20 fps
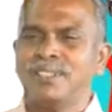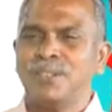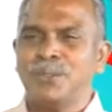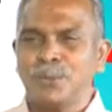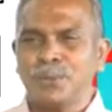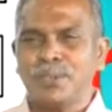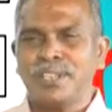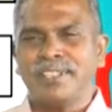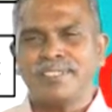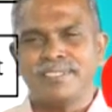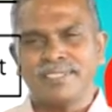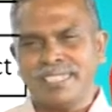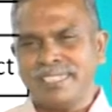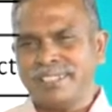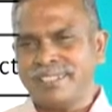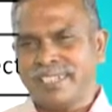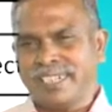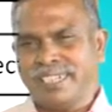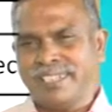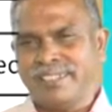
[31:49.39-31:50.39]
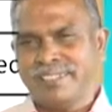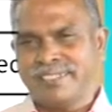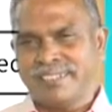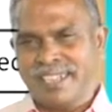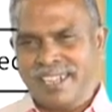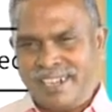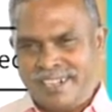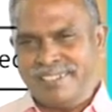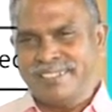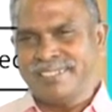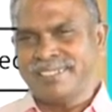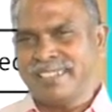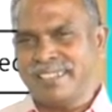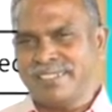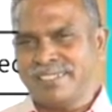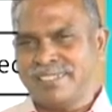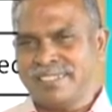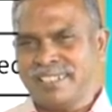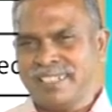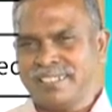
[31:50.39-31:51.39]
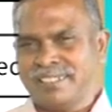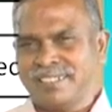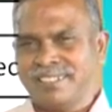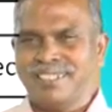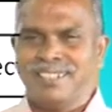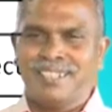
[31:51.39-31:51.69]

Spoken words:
during sunrise and sunset.